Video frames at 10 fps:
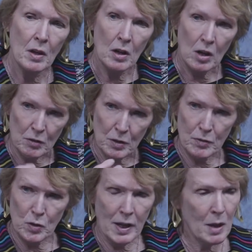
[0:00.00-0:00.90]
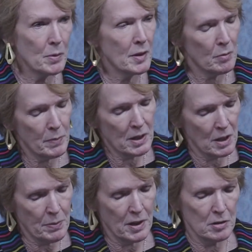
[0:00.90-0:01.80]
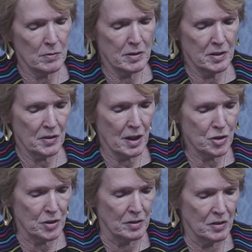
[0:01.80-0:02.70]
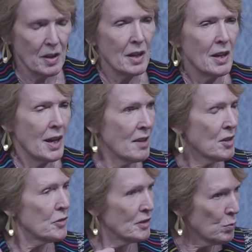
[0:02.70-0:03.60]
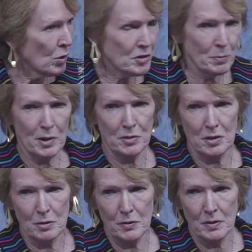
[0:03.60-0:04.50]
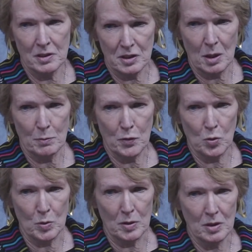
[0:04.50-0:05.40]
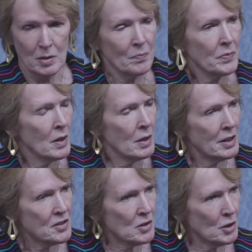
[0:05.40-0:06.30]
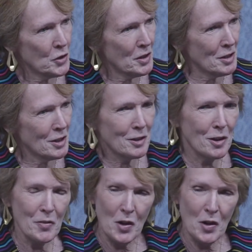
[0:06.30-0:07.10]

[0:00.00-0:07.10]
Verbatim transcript: of our vocabulary and became part of our discussions, and that this was a positive step forward. And so I think, on the